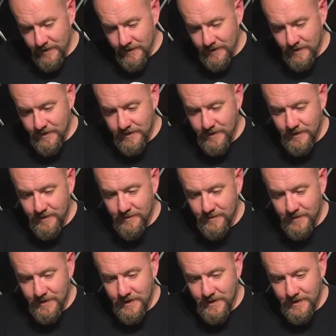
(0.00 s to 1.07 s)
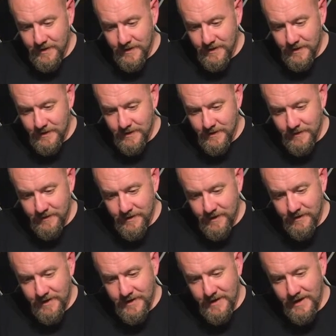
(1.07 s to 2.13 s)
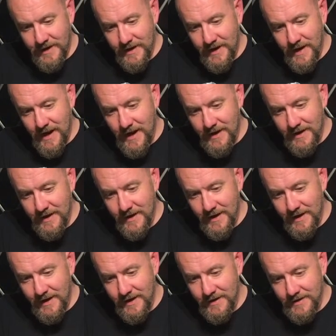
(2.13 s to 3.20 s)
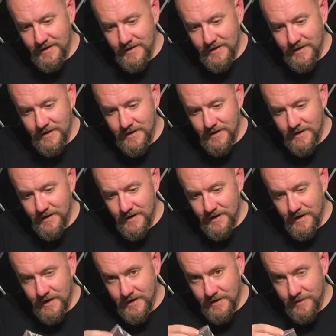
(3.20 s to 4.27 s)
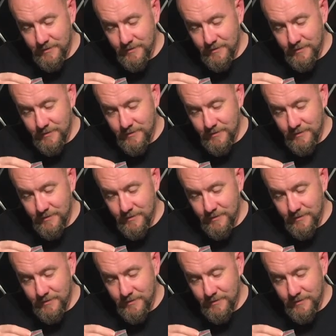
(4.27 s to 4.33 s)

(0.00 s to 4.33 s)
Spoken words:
Some very dinky Allen keys and some